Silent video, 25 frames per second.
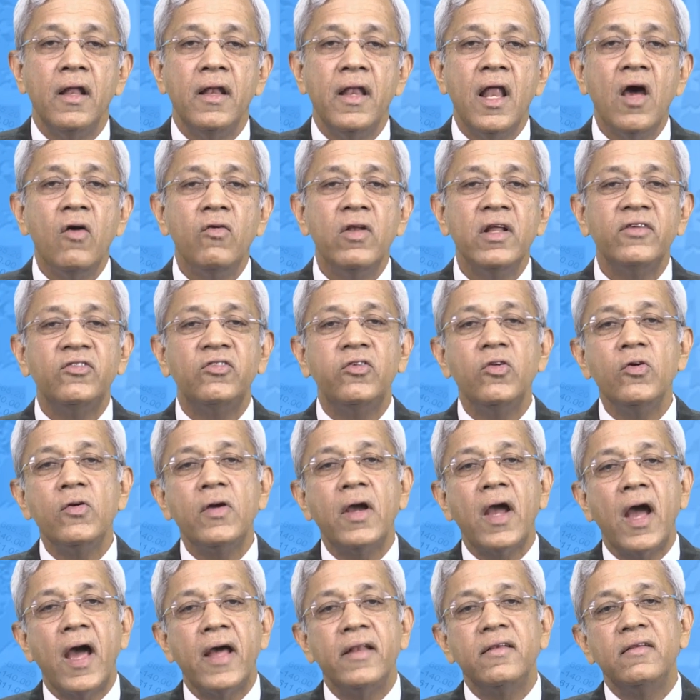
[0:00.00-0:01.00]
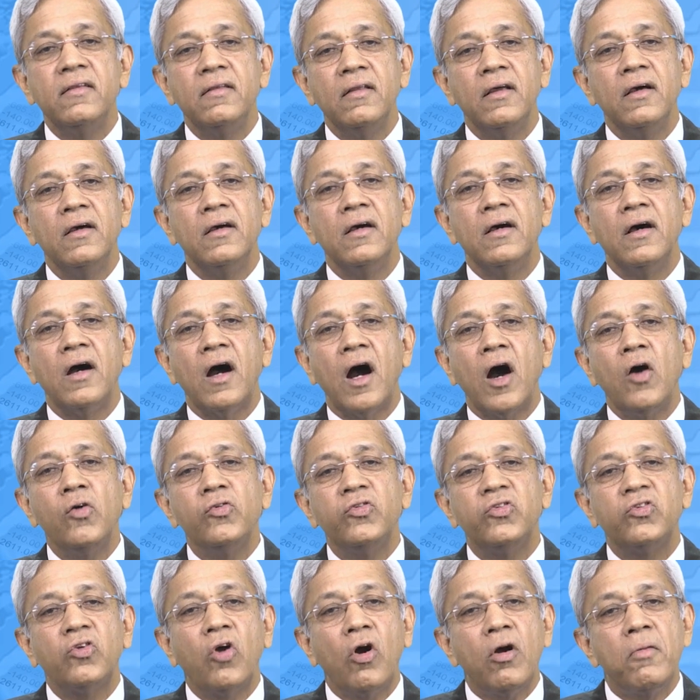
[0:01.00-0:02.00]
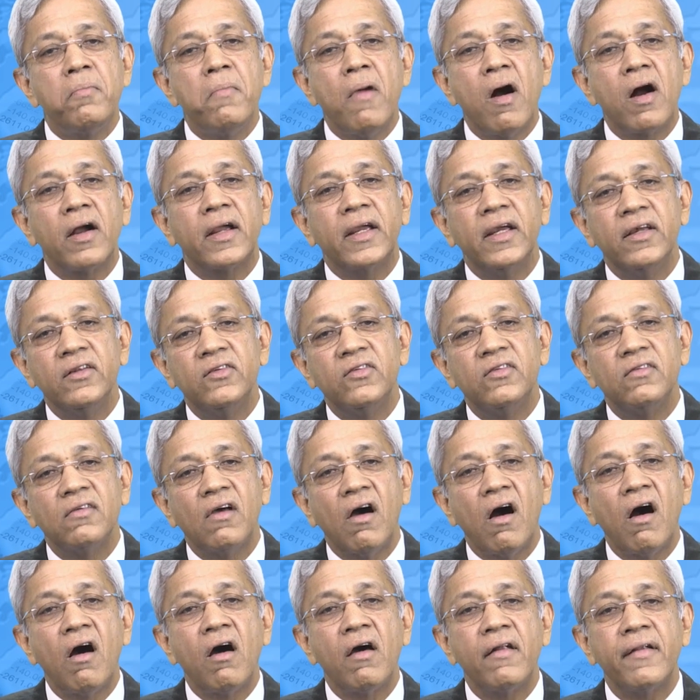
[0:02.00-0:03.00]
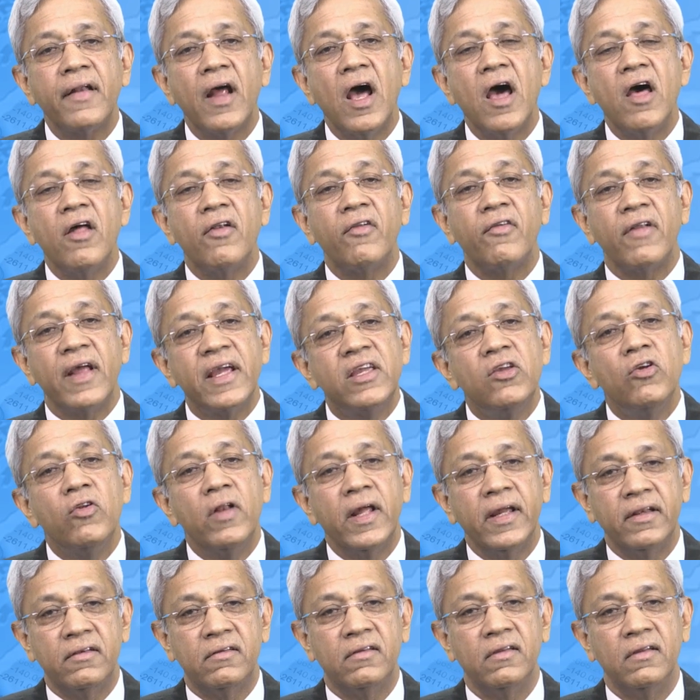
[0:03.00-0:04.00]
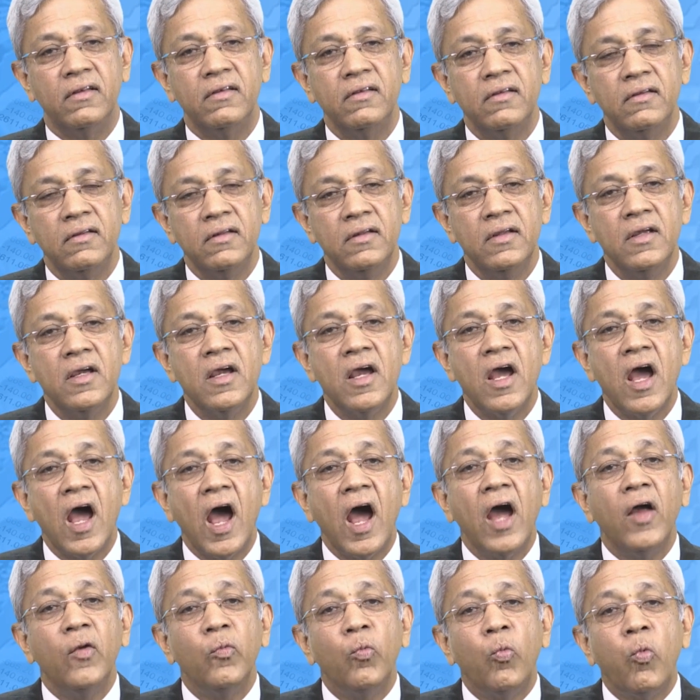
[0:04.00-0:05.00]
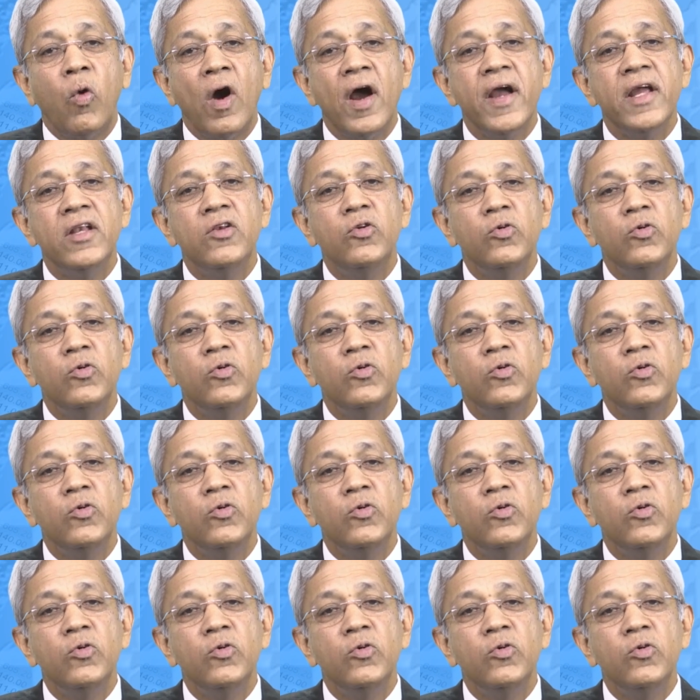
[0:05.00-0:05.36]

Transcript: Now let's look at how stock markets are regulated and why